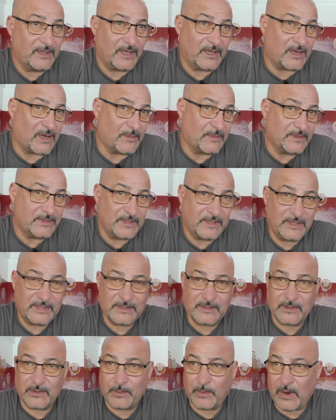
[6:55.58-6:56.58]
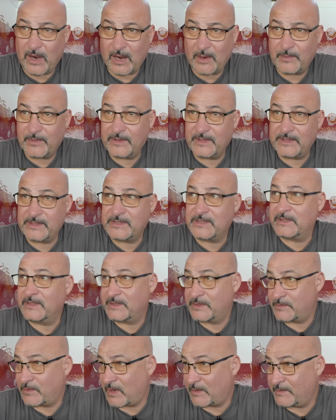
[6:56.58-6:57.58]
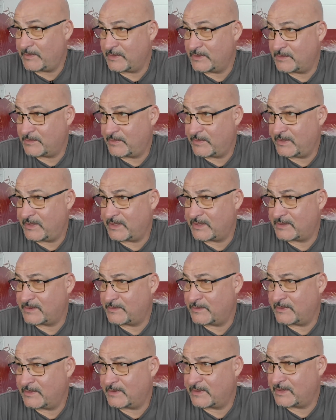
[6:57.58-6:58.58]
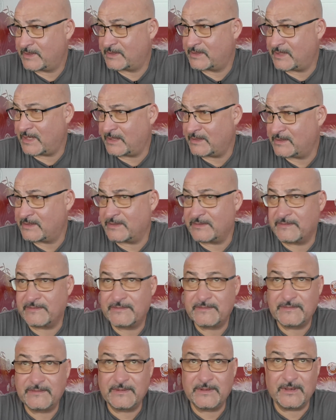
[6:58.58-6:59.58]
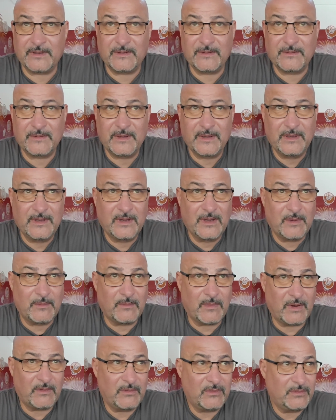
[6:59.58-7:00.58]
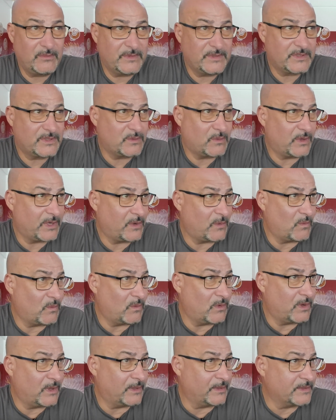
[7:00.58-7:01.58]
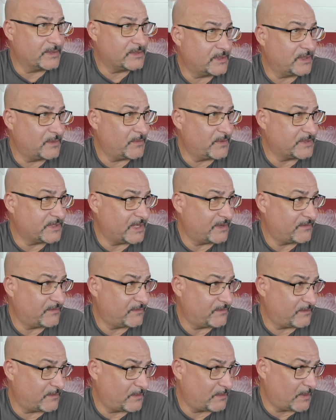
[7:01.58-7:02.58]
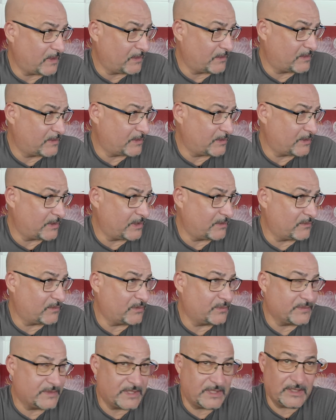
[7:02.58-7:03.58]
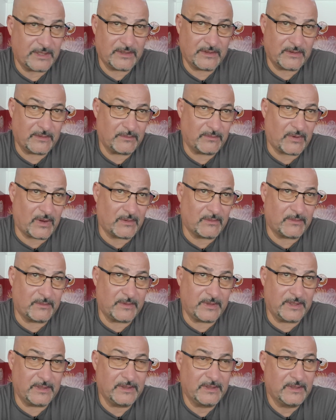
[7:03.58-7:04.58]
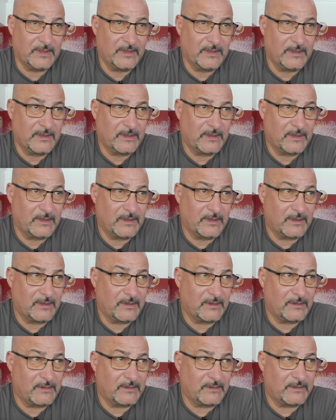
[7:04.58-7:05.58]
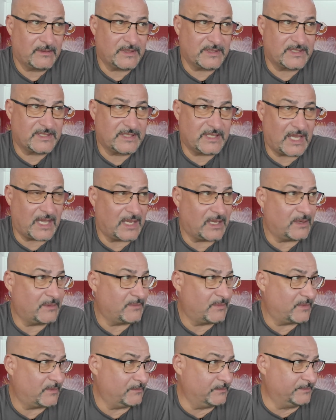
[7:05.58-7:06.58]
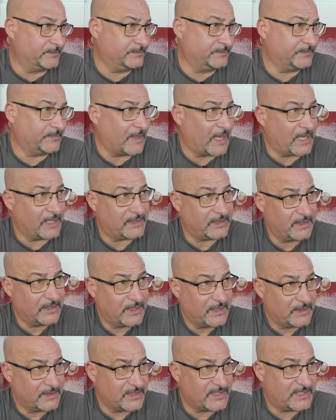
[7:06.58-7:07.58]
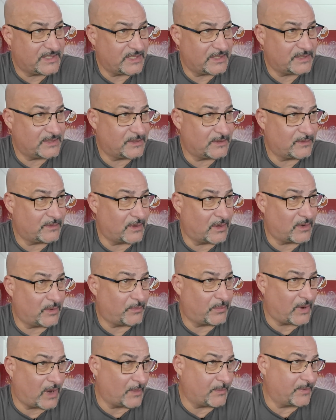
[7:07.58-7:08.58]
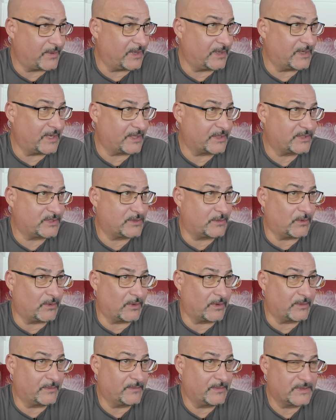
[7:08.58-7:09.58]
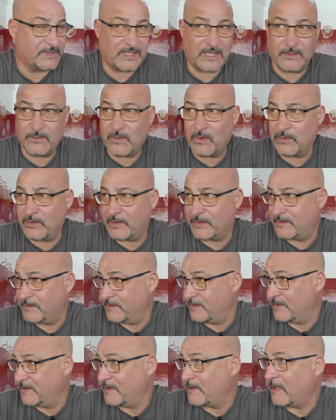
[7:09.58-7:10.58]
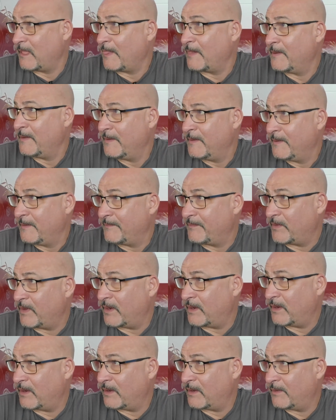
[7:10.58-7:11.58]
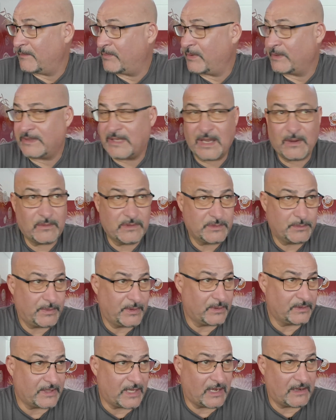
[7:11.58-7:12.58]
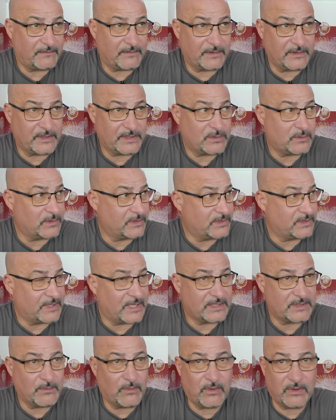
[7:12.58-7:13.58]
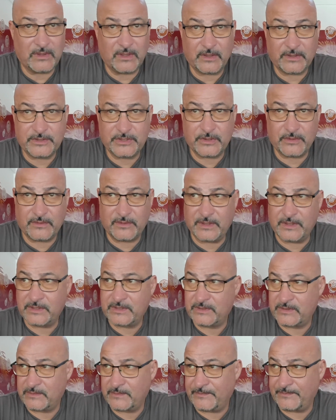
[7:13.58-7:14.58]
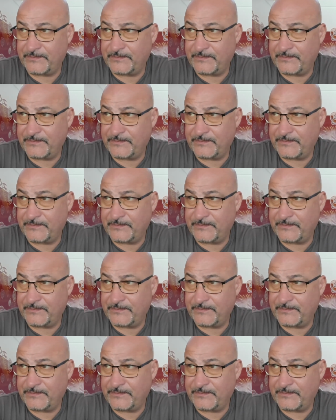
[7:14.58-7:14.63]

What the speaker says: come into these little properties, and this property is pretty extensive, you know. My room is 21, they must have about 30 rooms here, and probably the same at the sister property next door, same owner. But that was built after this one, so that's more luxurious.